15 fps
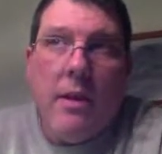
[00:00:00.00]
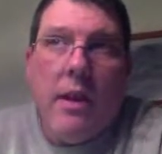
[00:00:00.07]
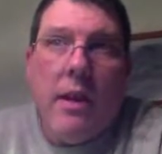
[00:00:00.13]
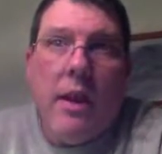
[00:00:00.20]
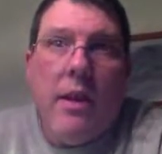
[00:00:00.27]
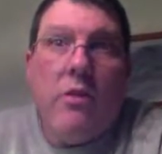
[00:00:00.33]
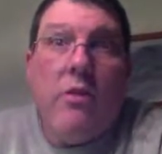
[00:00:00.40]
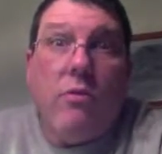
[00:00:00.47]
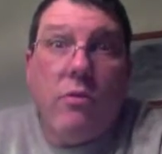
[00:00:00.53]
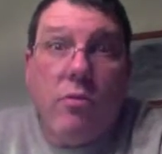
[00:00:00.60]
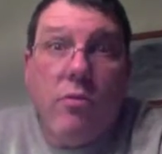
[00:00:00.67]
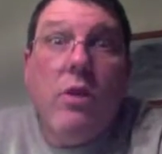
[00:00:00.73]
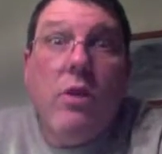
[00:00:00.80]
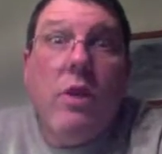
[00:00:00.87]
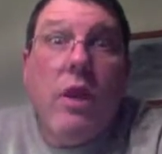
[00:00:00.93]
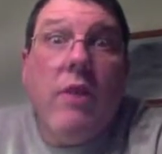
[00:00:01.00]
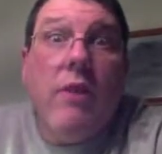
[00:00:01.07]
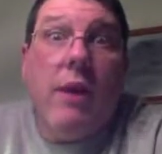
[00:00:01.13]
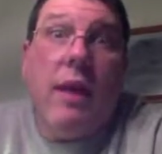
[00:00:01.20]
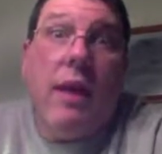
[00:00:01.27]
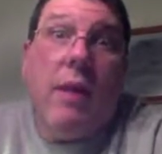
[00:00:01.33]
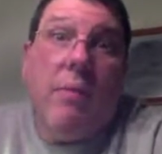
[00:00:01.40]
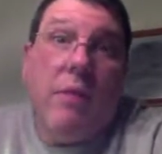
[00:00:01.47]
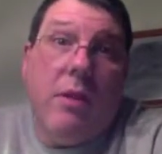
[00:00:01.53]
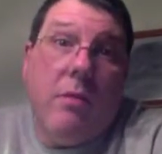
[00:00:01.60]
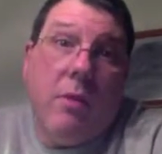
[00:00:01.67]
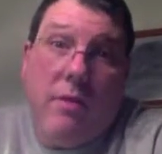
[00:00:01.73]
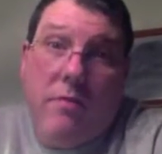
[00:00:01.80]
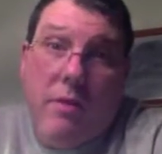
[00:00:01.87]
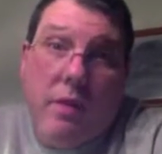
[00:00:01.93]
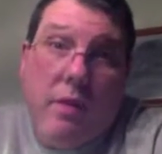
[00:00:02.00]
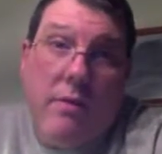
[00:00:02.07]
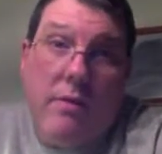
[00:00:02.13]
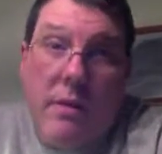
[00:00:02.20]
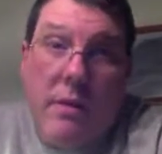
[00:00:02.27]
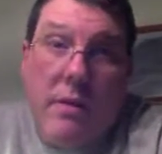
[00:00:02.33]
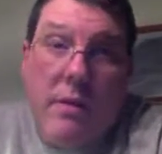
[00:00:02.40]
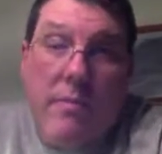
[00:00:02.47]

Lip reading: And it's a really great hobby to be involved with.